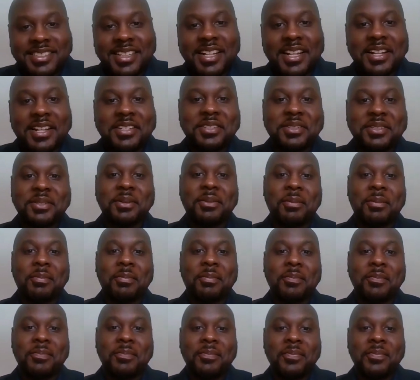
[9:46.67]
yes.
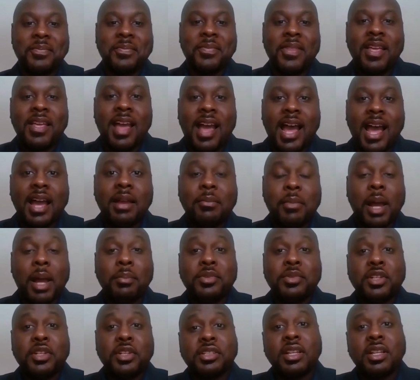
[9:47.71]

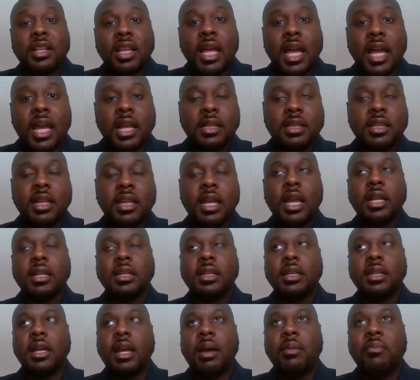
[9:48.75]
I'm just glad that
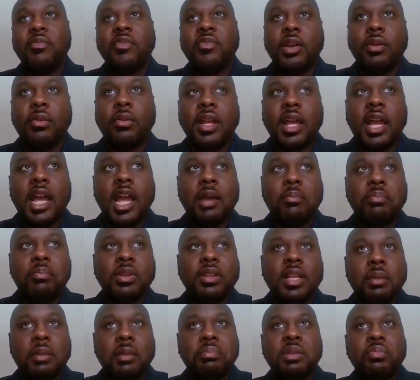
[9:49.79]
I'm very happy
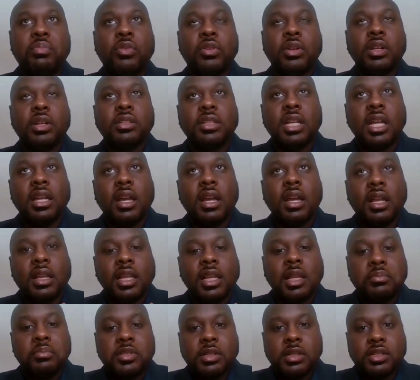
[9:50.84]
that people can take a
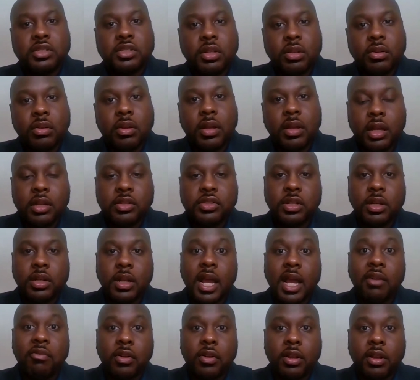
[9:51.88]
glimpse into ancient
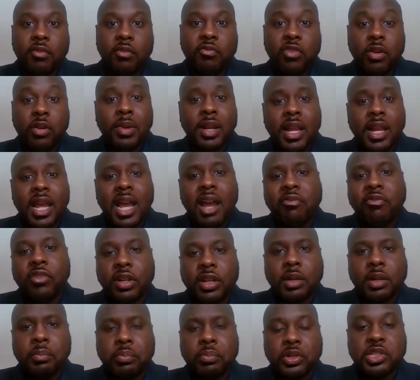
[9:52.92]
Africa from an
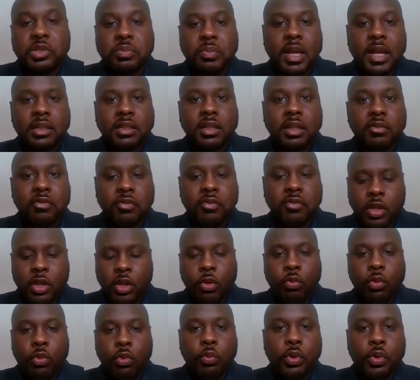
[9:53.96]
African perspective.
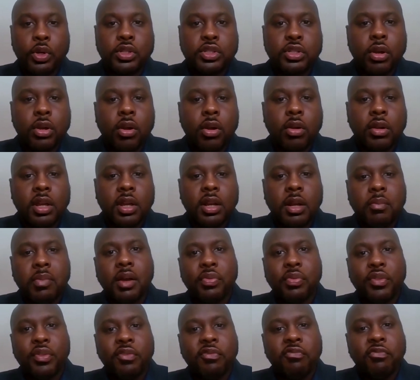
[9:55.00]
When we're talking
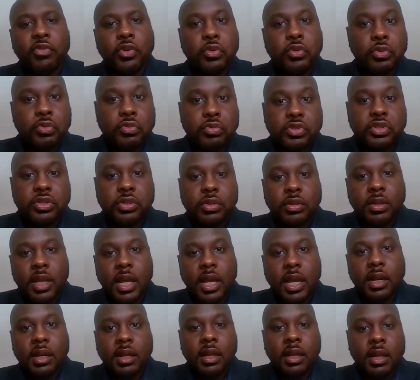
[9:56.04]
about the foods
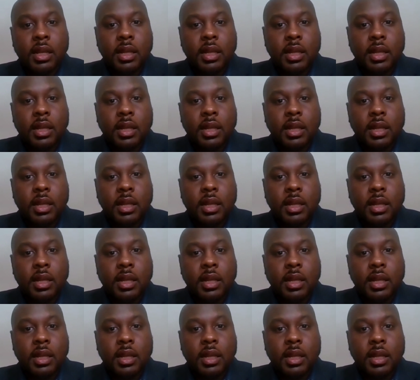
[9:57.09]
that